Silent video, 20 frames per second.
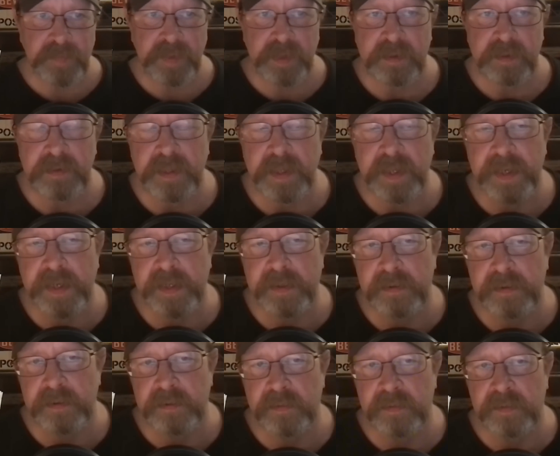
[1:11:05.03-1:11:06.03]
that
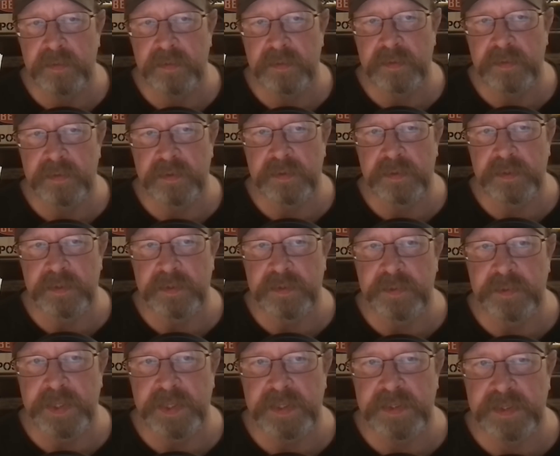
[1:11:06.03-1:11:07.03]
the
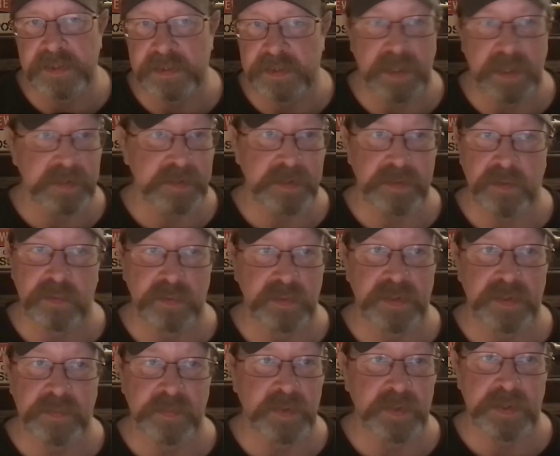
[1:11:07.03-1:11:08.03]
US is not the
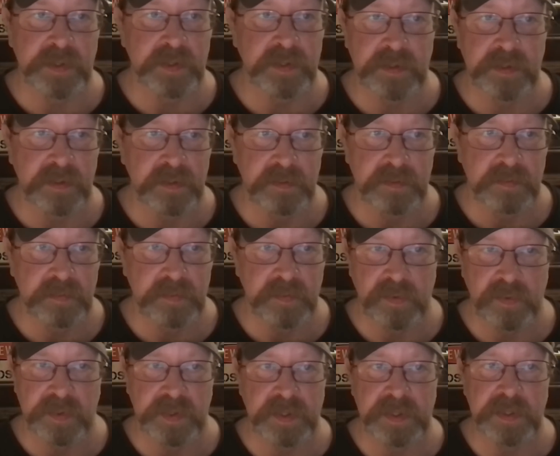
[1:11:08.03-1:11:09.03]
only one,
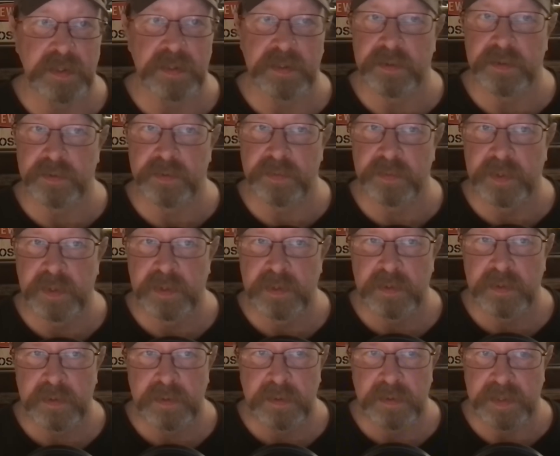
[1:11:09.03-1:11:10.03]
or the EU,
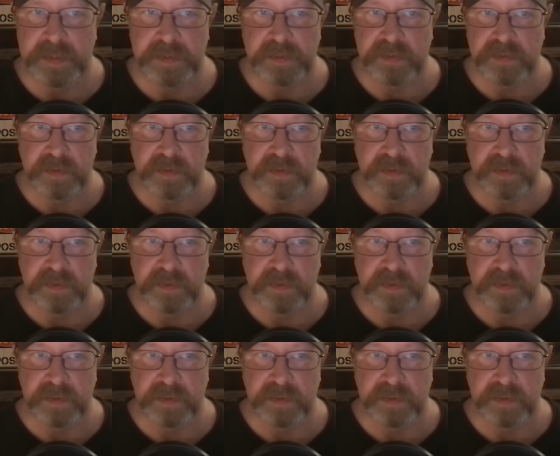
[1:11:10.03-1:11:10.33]
that's